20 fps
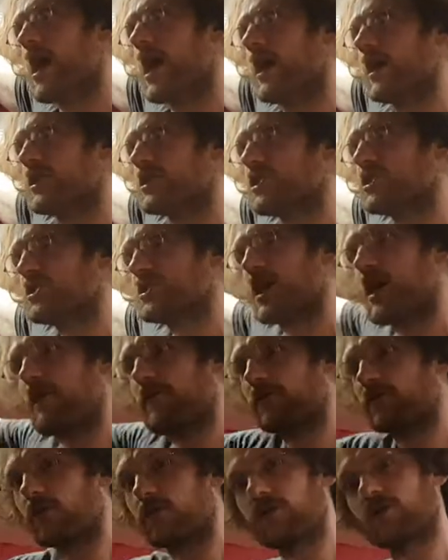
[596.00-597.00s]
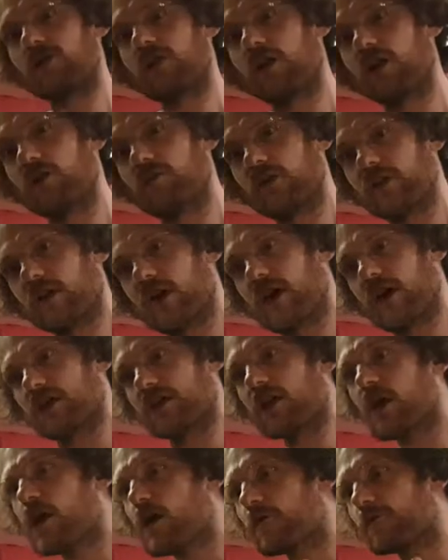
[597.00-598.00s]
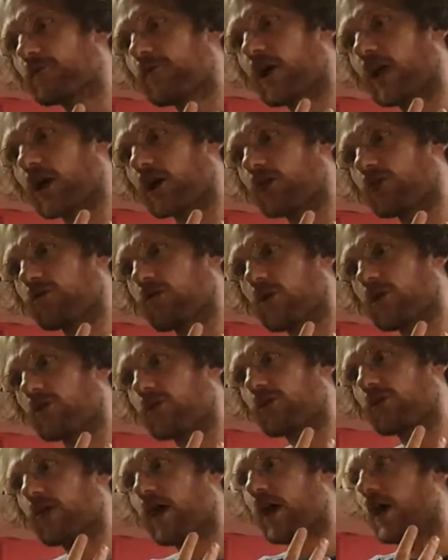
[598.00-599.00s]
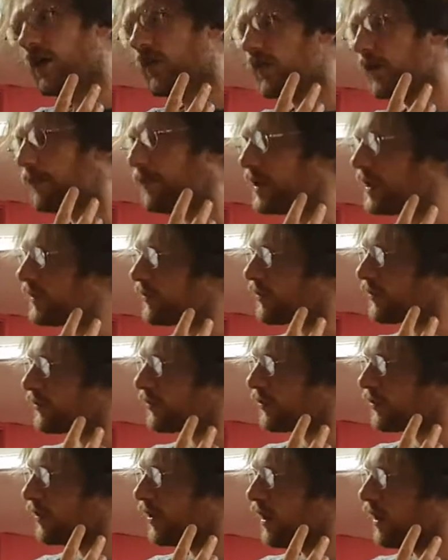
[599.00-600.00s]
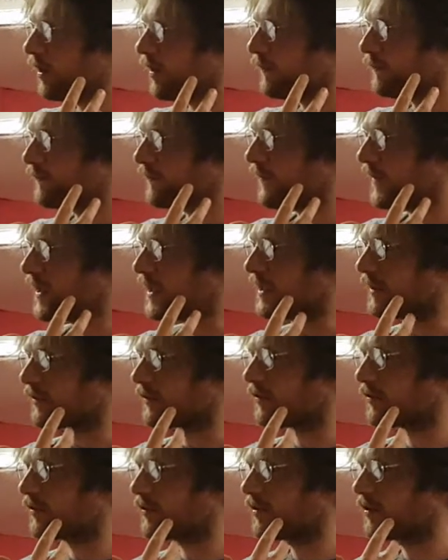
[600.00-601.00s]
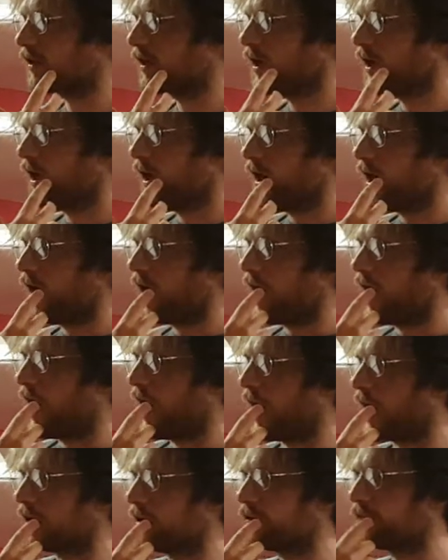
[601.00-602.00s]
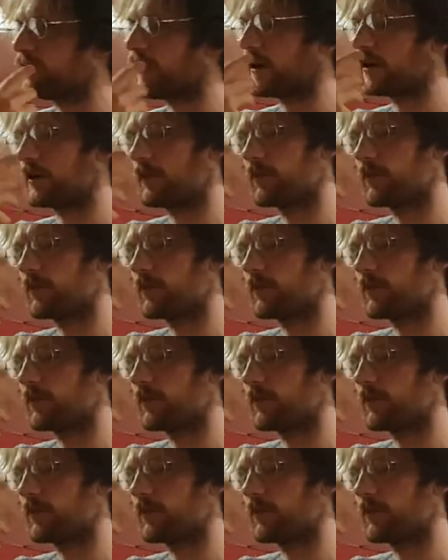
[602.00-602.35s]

and a shaft of silver light fell across the beast's face, and he found